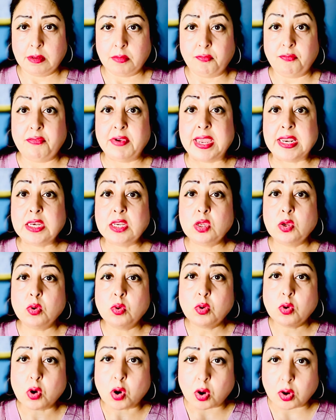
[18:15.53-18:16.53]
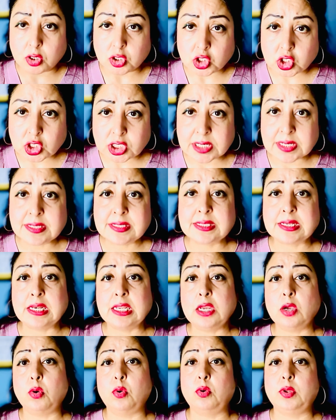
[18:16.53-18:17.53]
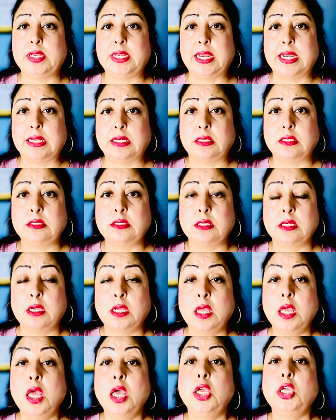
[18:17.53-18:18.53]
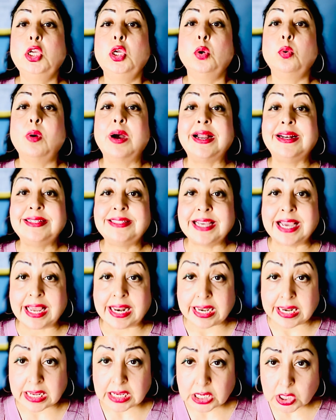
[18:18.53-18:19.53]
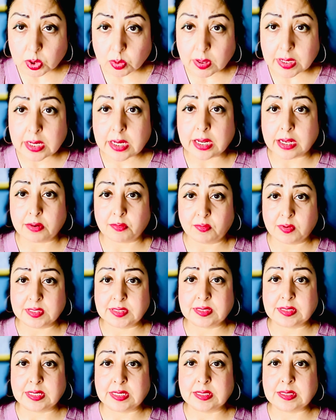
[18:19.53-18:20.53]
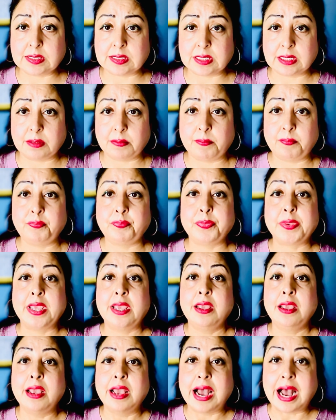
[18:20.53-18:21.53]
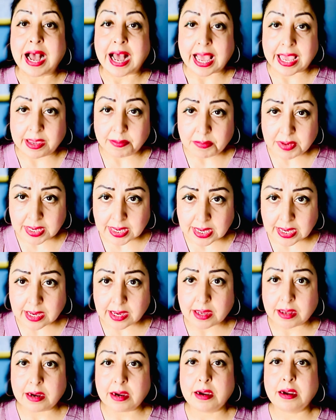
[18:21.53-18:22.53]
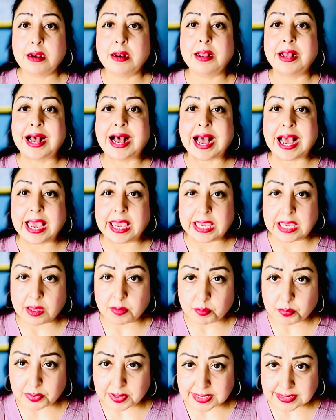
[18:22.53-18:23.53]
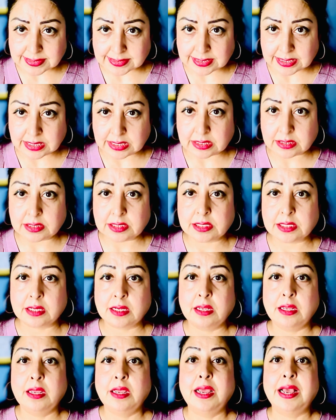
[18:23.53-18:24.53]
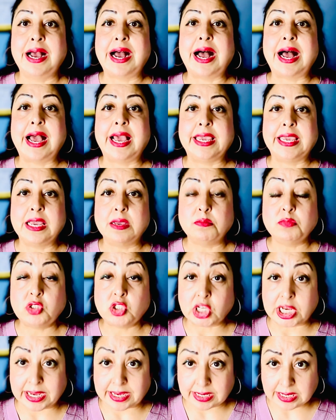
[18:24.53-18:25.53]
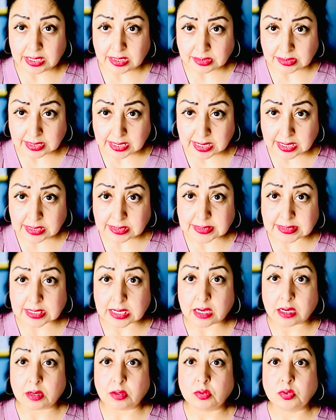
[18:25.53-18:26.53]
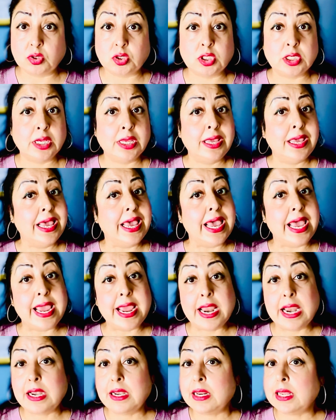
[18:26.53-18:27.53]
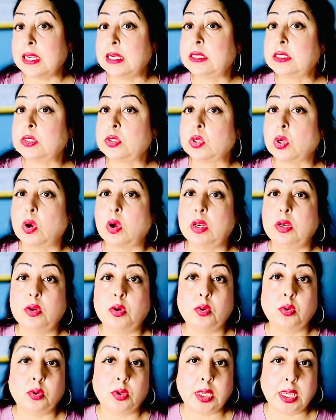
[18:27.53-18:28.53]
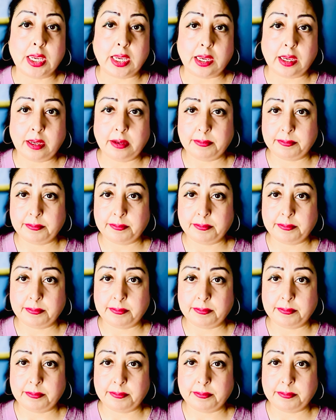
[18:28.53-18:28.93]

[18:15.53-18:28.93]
When you consciously orient, you are telling your nervous system, I am here, I am present, I am checking things out, and it's all okay.